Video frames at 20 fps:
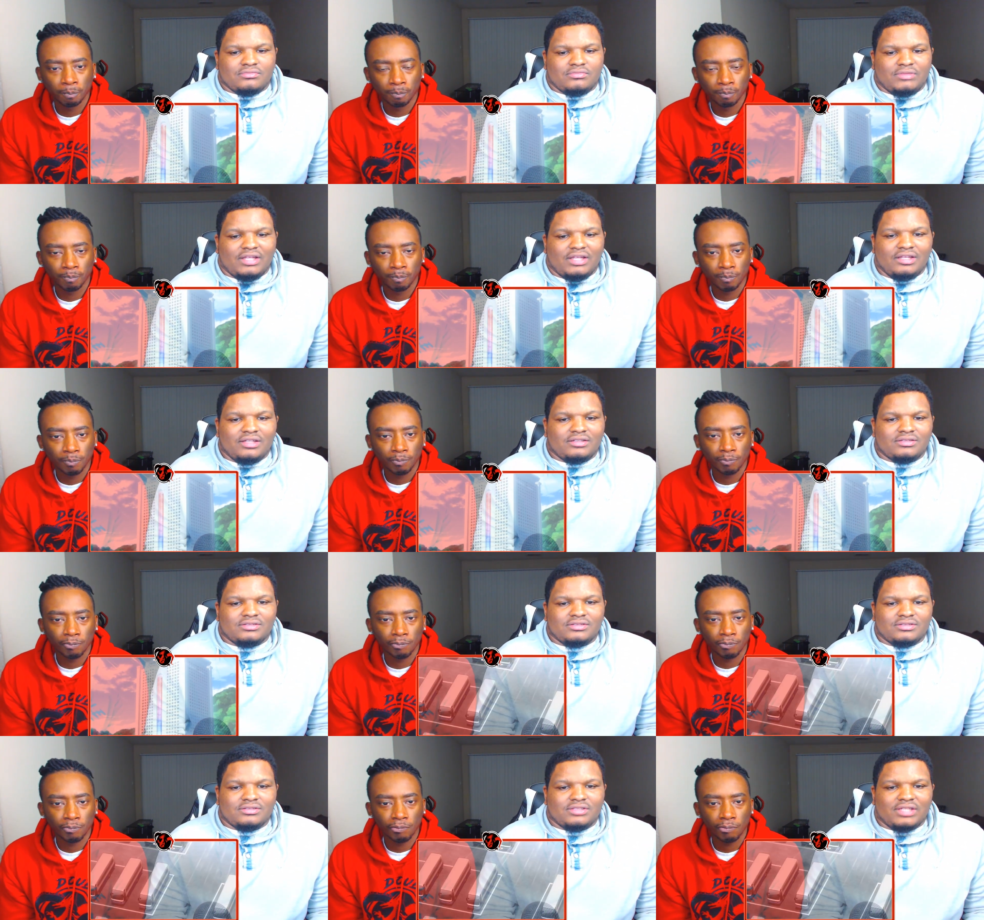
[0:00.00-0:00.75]
Speaker 1: I look
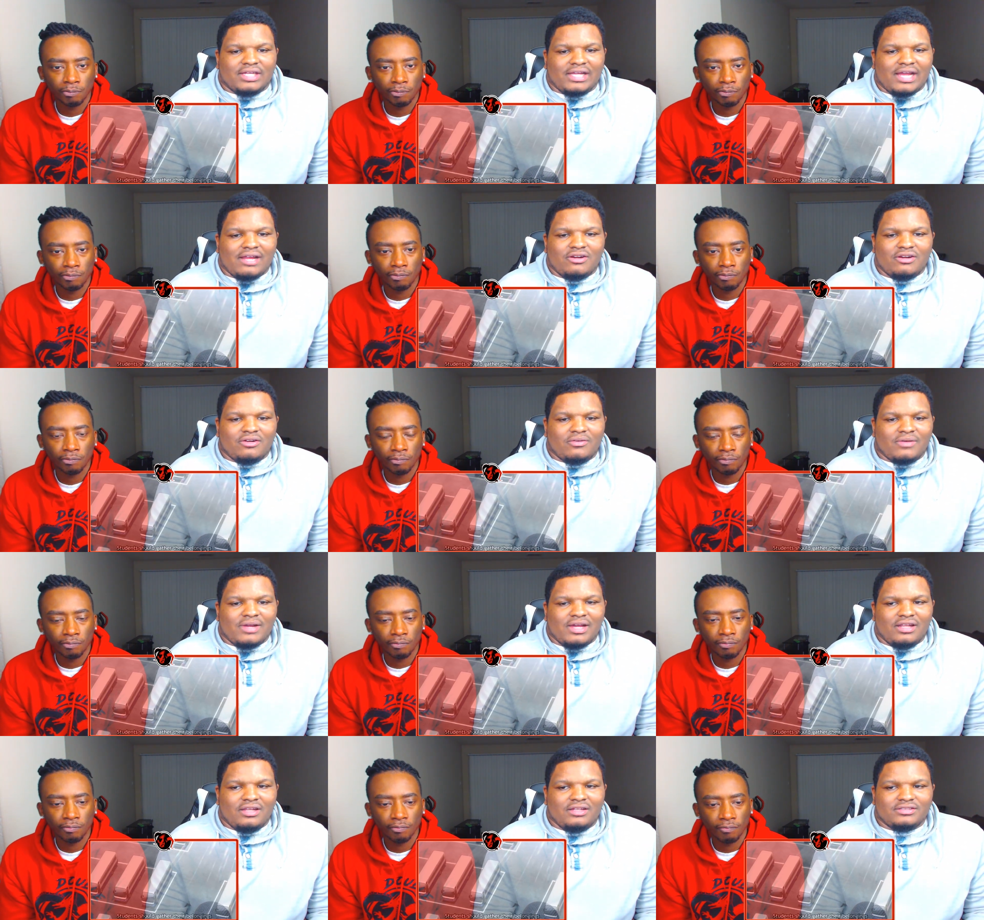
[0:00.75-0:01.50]
like I don't know
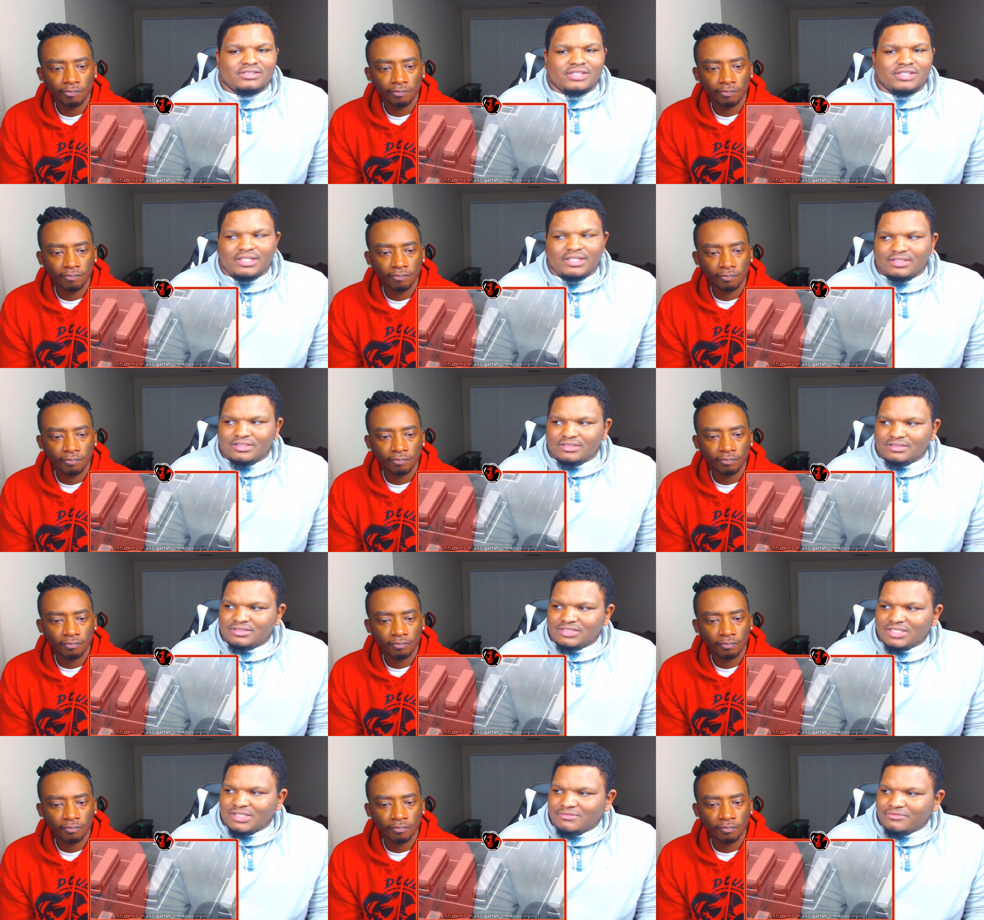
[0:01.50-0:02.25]
why I look like
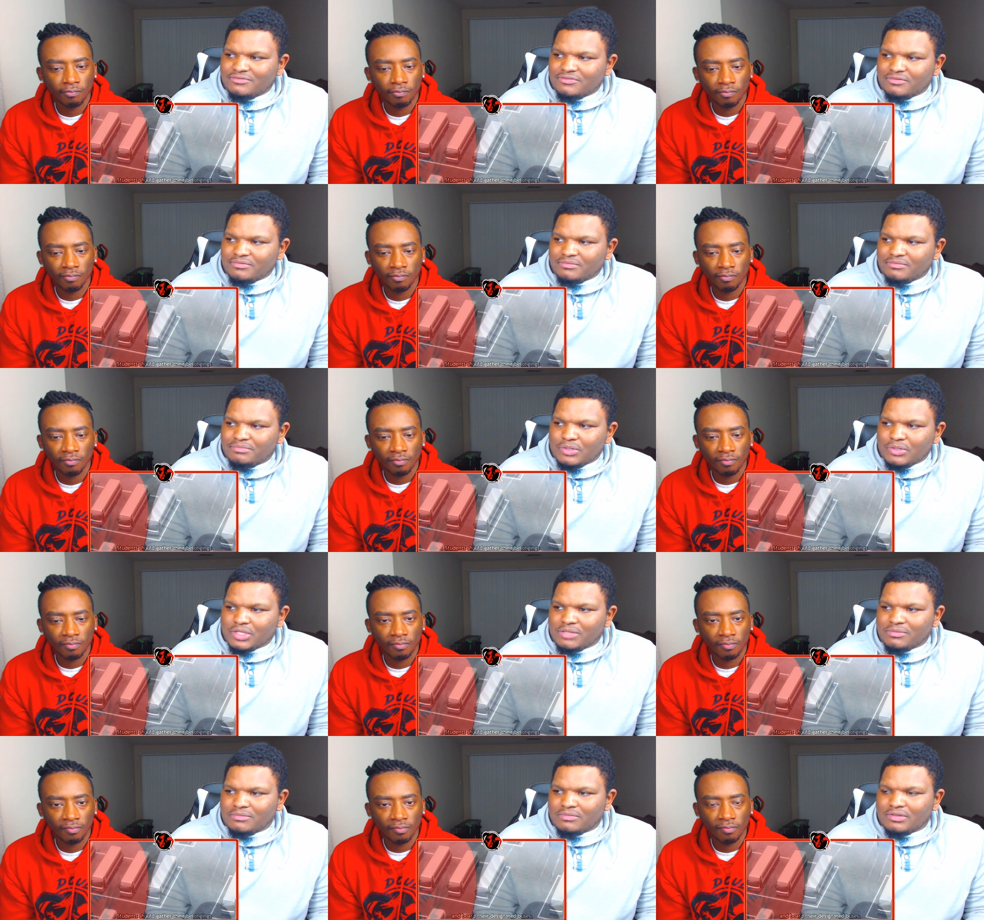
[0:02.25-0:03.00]
something from
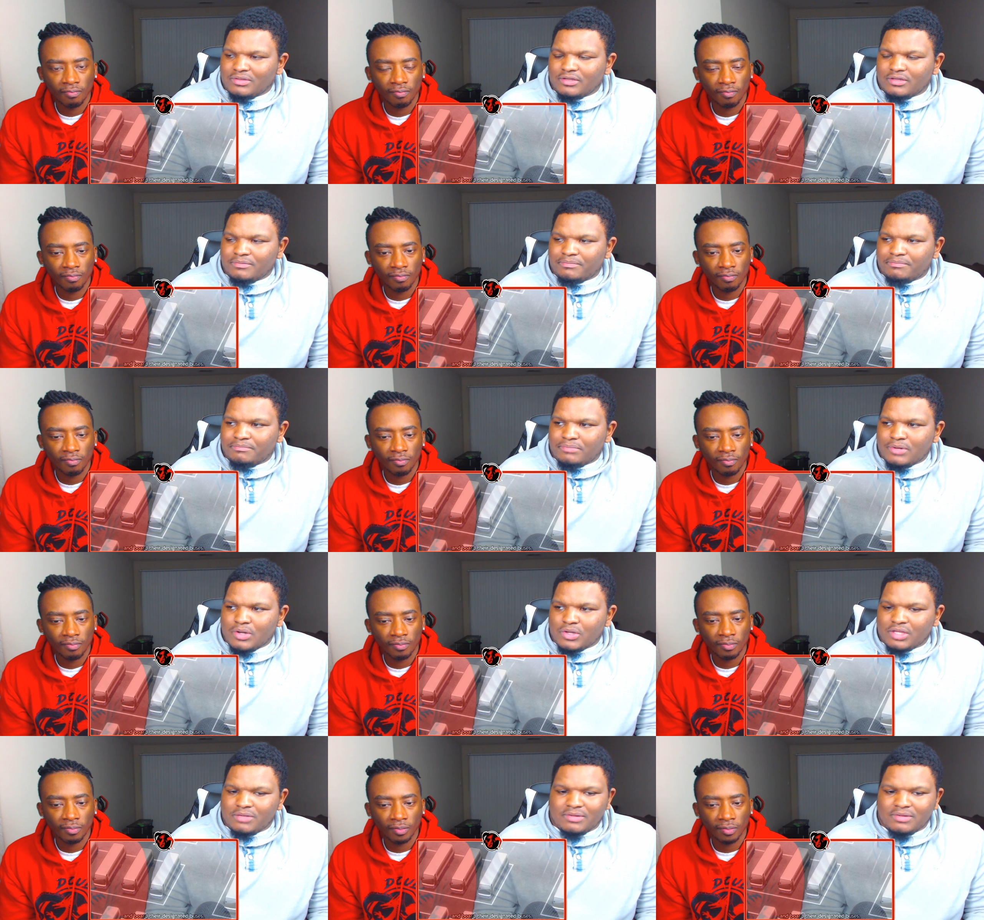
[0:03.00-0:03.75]
Poke, uh,
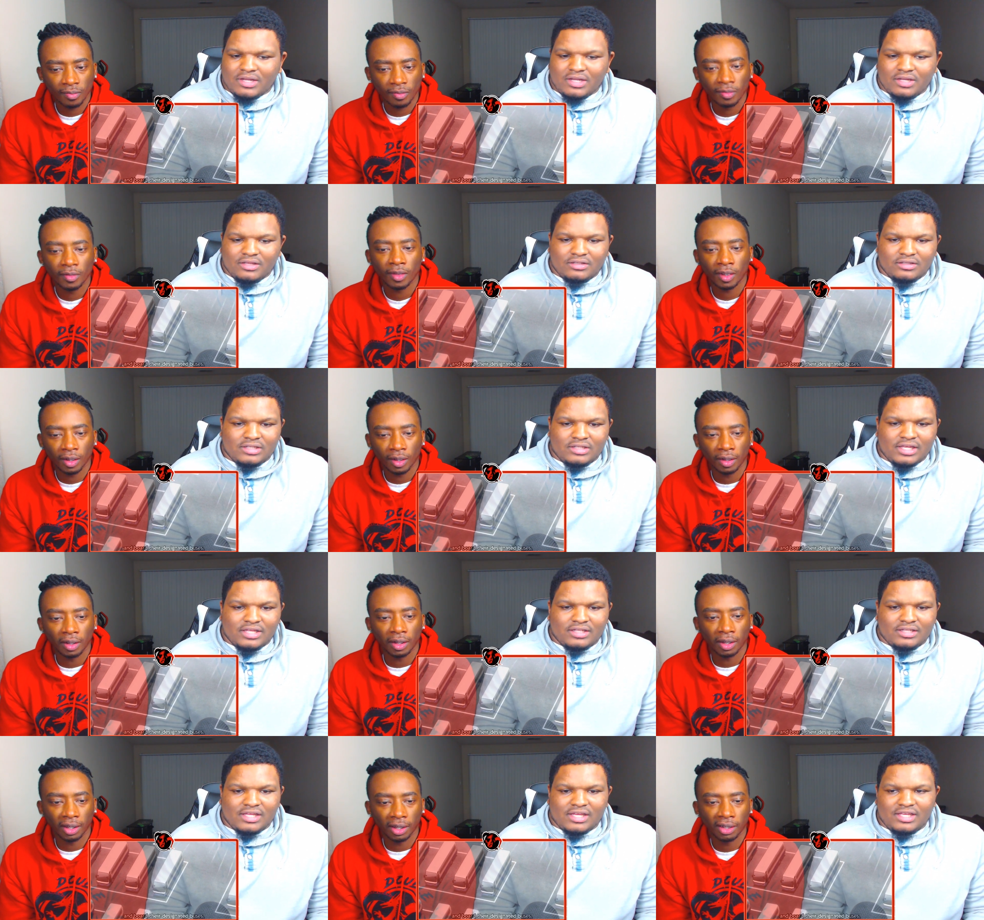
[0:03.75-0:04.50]
Pokemon.
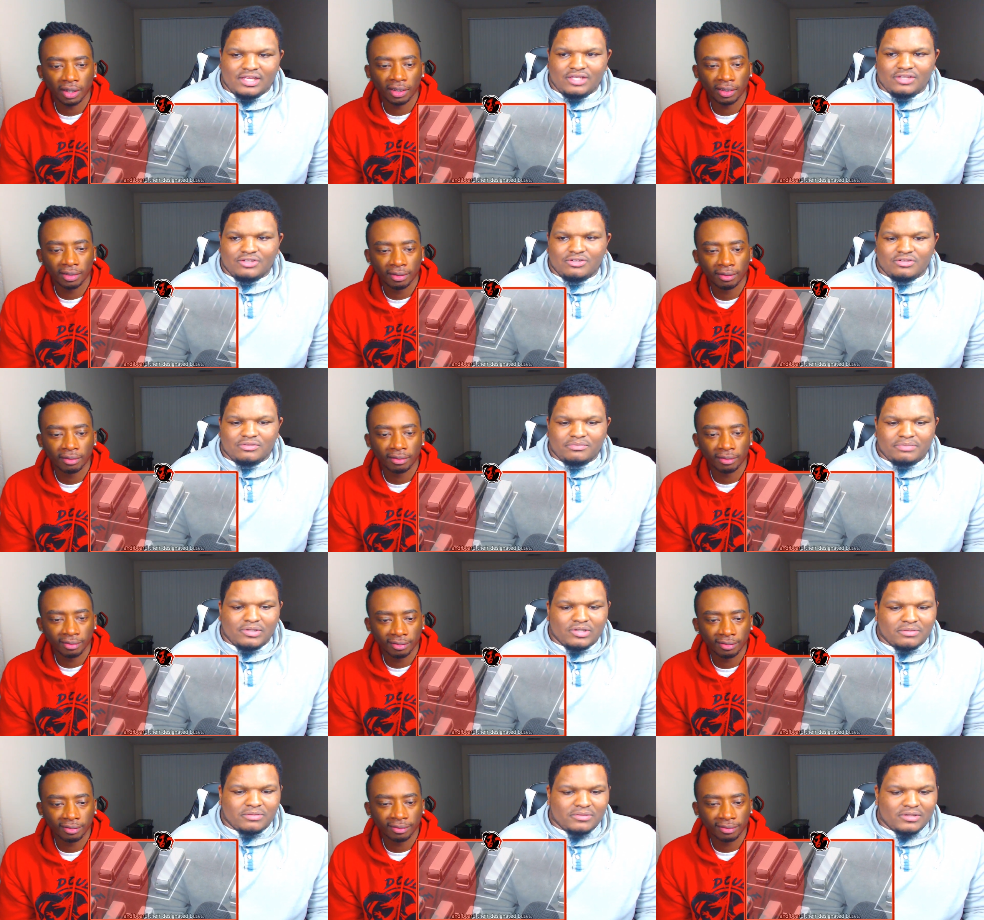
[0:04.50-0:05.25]
That yeah. that he the
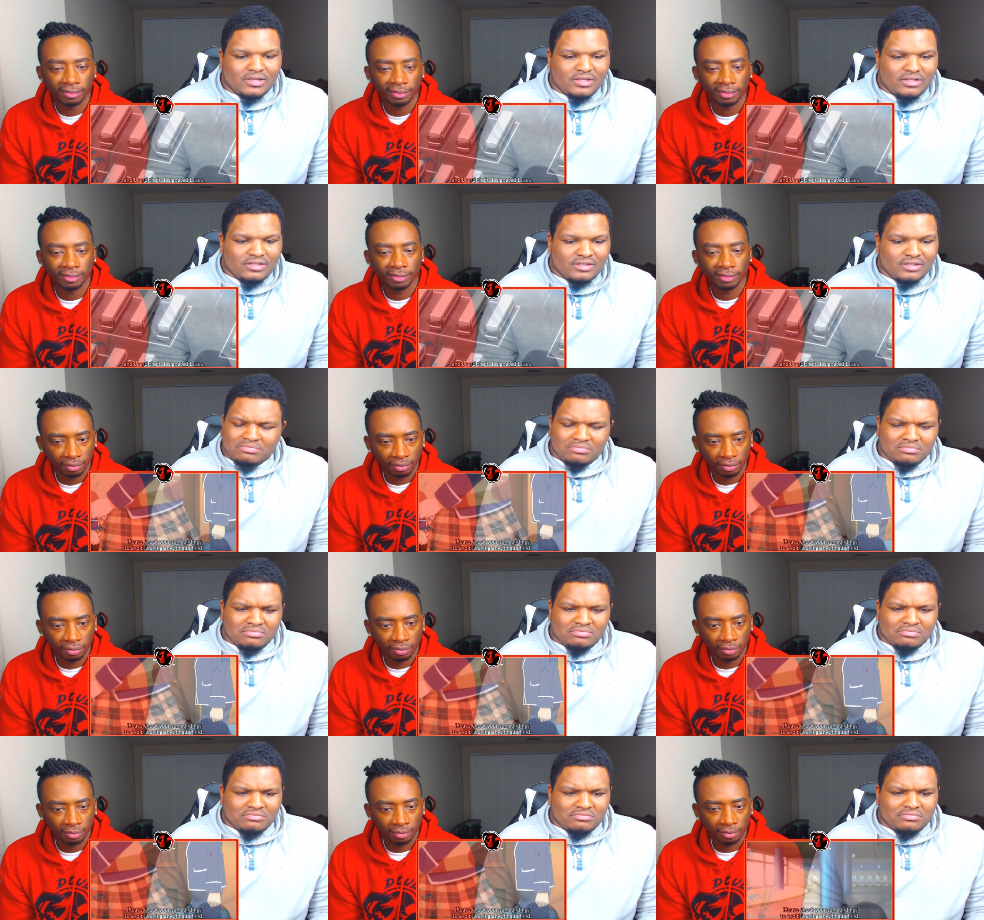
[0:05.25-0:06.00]
Pokemon.
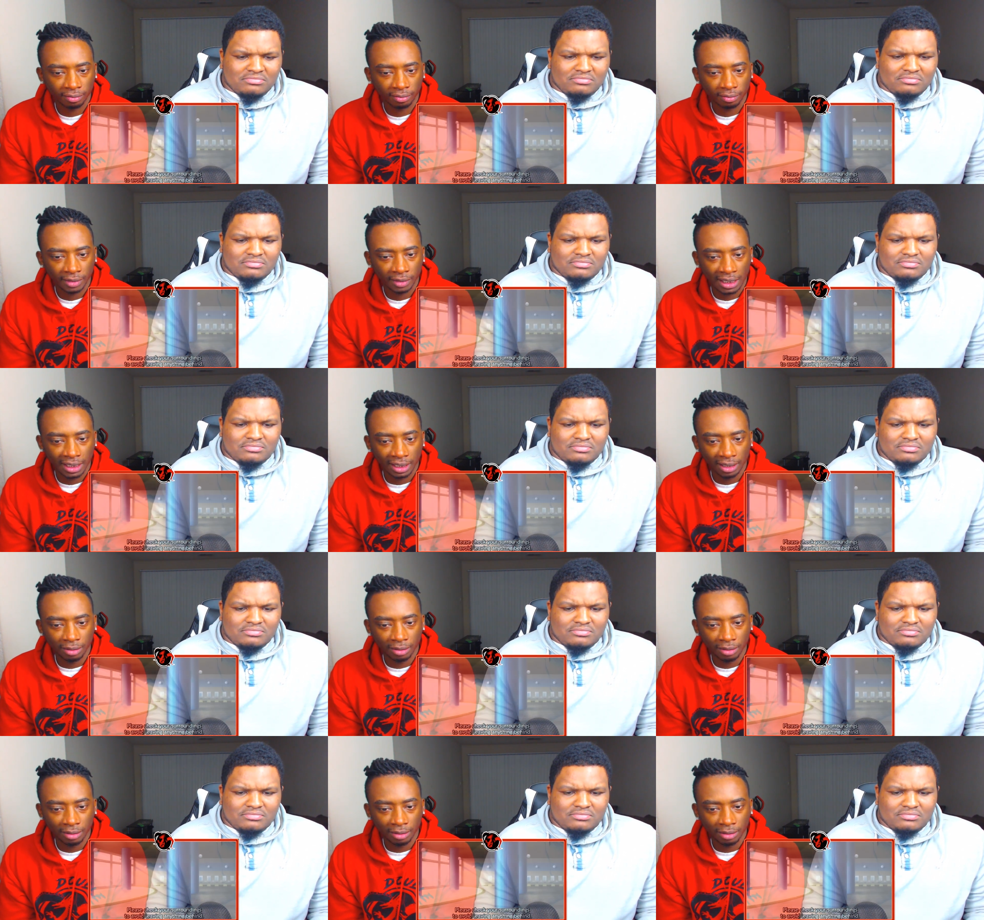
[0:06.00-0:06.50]
Yeah.